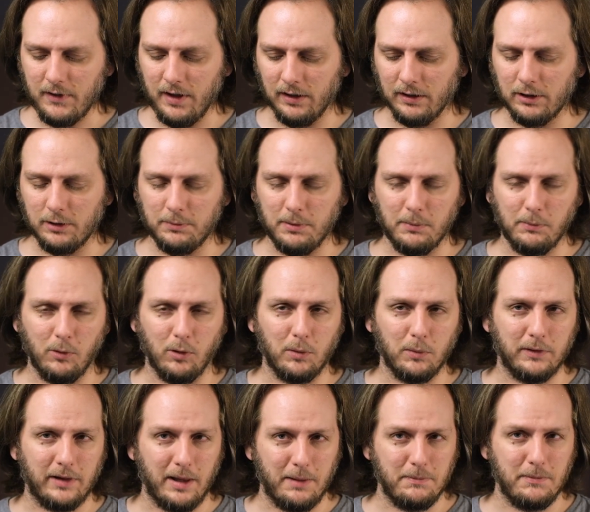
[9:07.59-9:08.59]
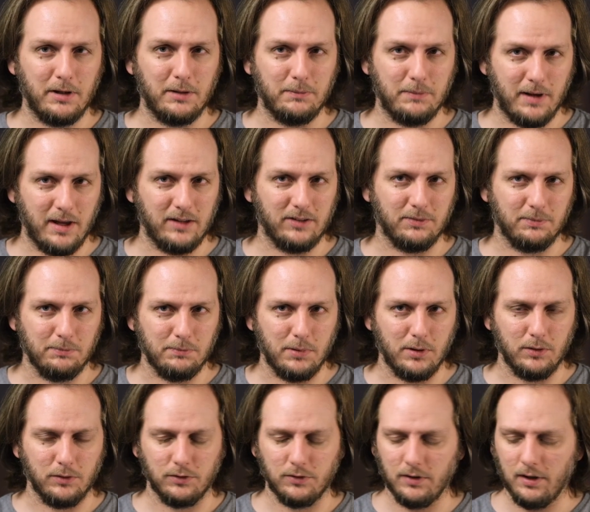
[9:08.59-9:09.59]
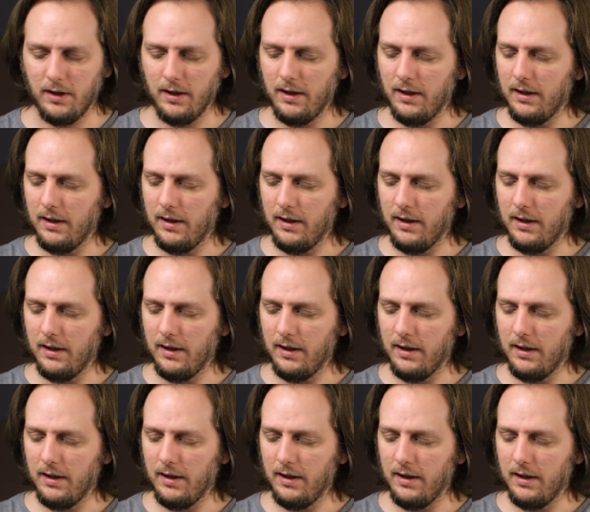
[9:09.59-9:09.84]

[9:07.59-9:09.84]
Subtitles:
A little bit more with that mid-bass boost.